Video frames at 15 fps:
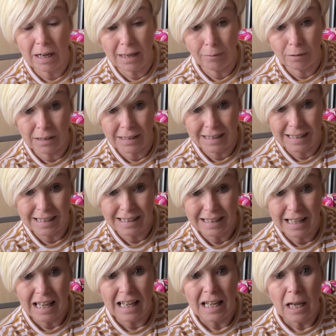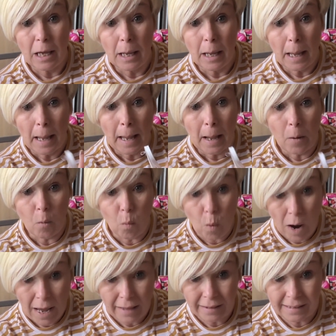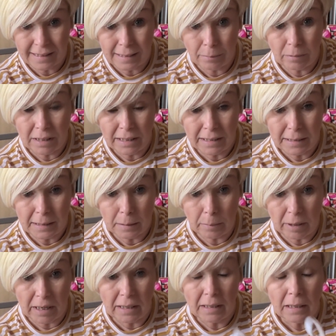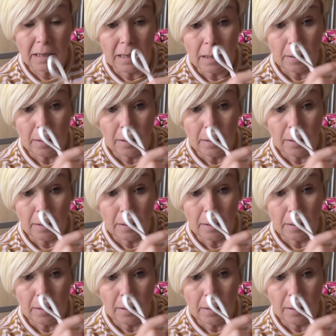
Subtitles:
allowances where the zip needs to be,